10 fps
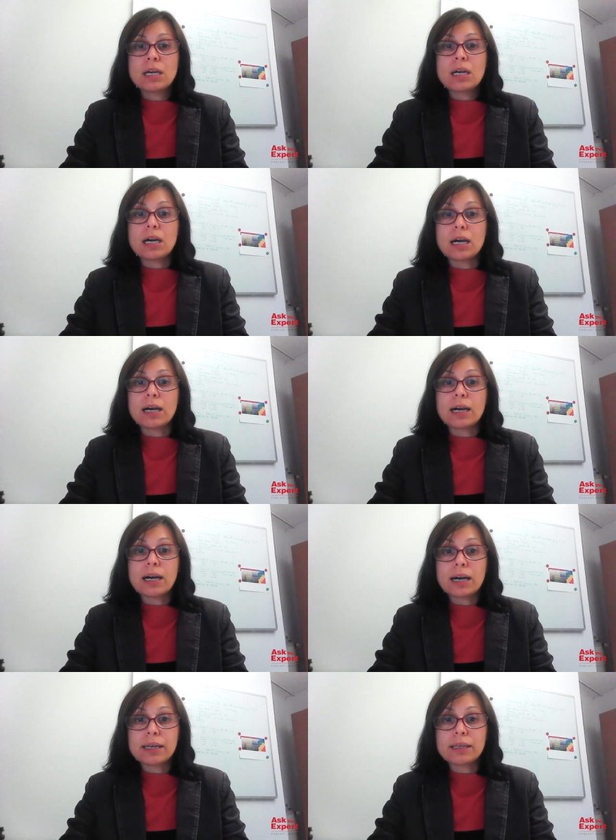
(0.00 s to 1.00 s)
uh,
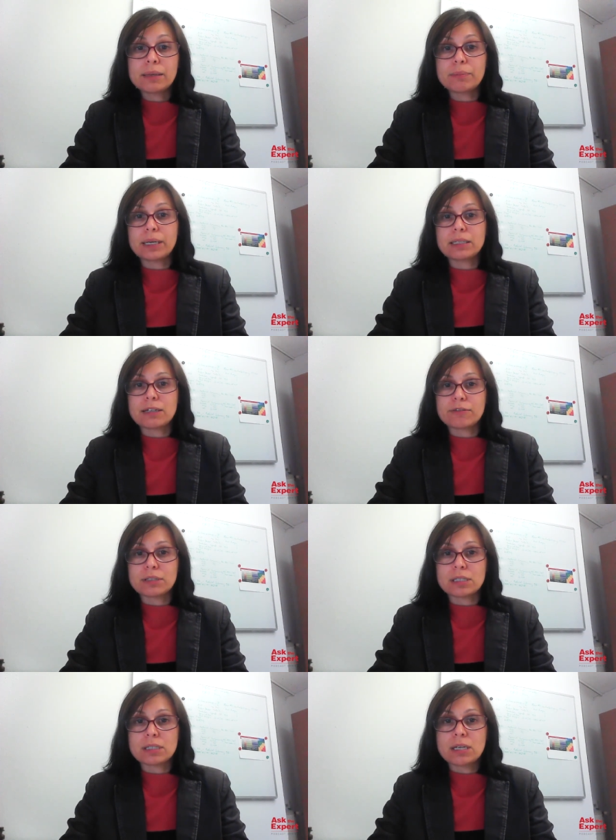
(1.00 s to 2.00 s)
high impact
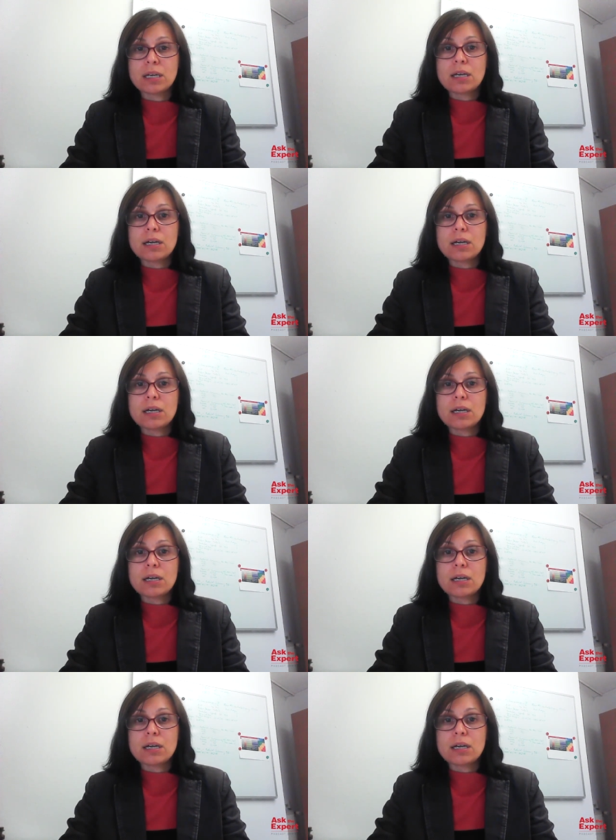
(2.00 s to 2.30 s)
toughness.